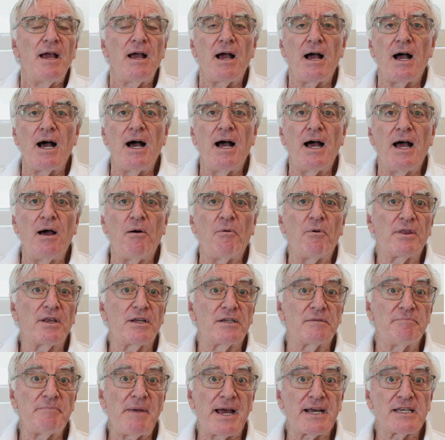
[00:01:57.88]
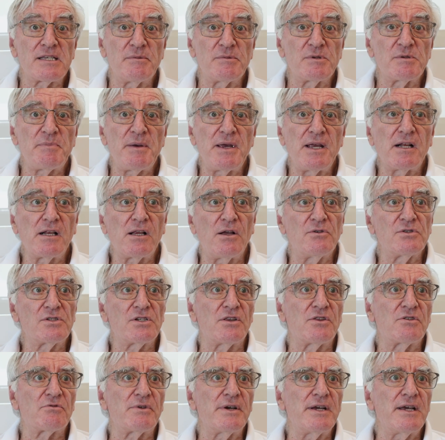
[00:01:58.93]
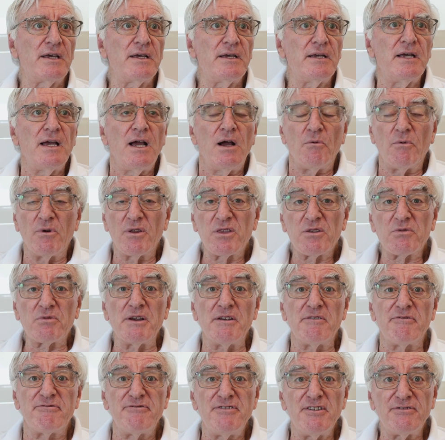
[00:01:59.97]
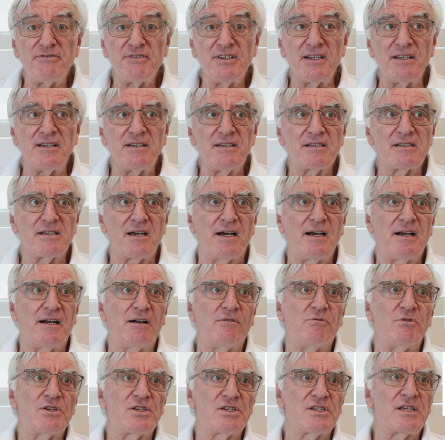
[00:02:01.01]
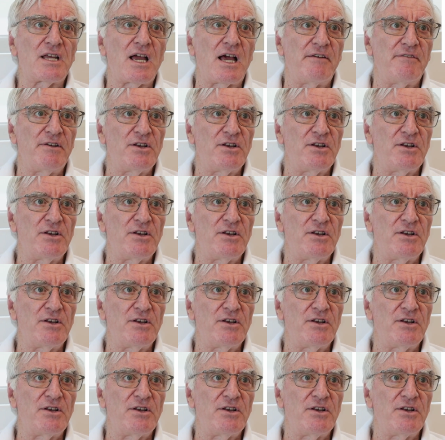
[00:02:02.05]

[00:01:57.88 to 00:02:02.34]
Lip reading: with a maximum speed close to 3, with 350 desired, which is kind of